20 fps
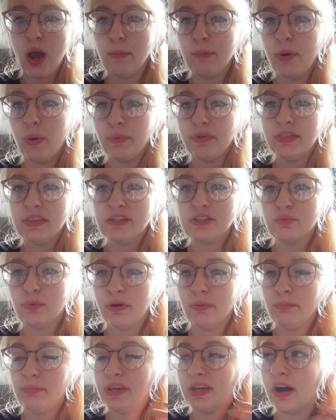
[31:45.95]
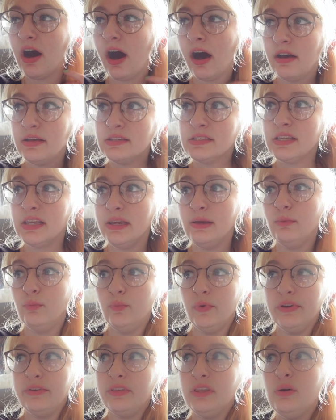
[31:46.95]
But with this one, because it
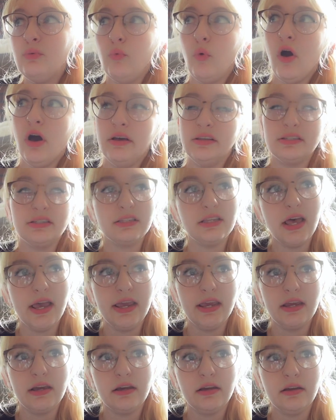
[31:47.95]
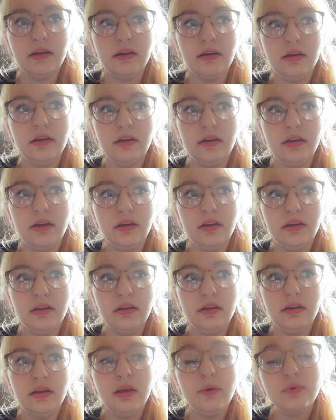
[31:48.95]
really was like
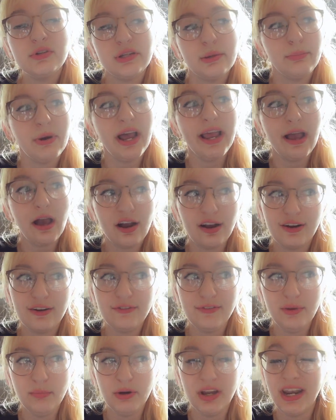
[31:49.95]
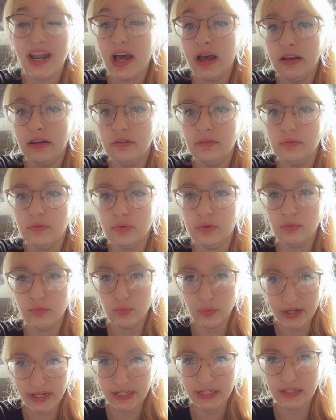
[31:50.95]
it was a biography, but not
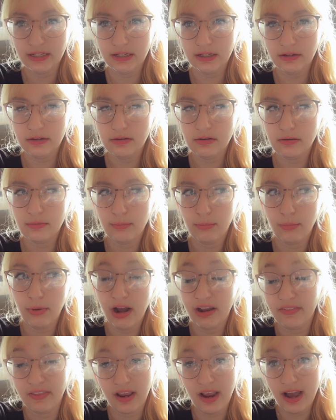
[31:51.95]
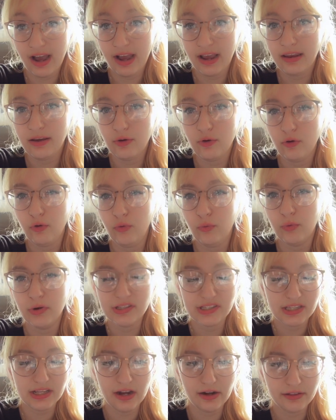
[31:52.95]
written by the guy who
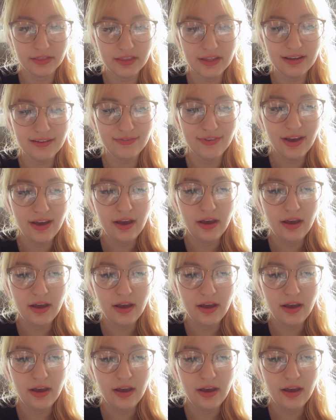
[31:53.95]
was the art thief,